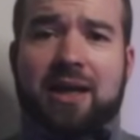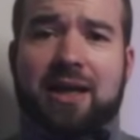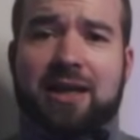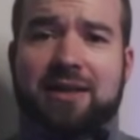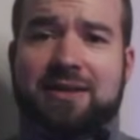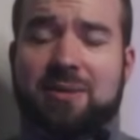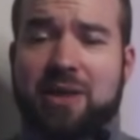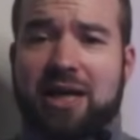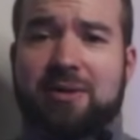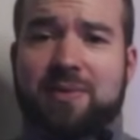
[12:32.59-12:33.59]
and
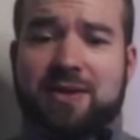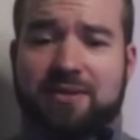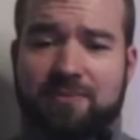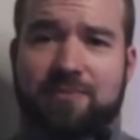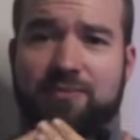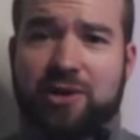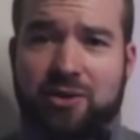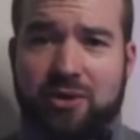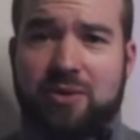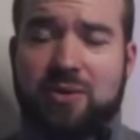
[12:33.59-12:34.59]
sometimes,
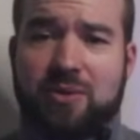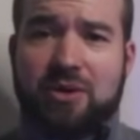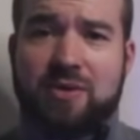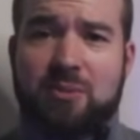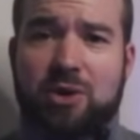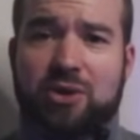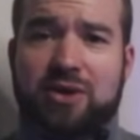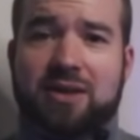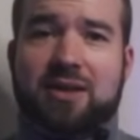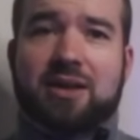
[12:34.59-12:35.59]
those
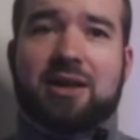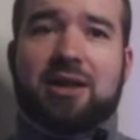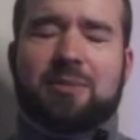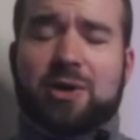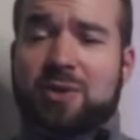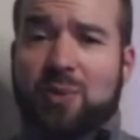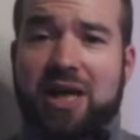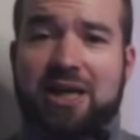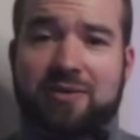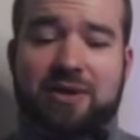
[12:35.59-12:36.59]
emotions, those
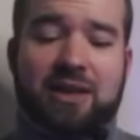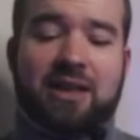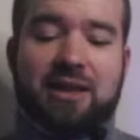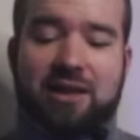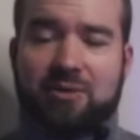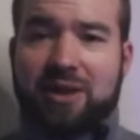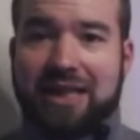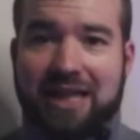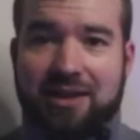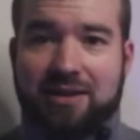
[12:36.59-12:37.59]
waves can
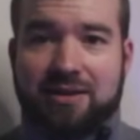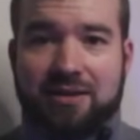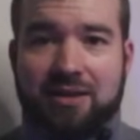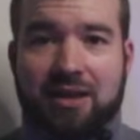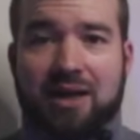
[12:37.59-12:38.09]
really hit us.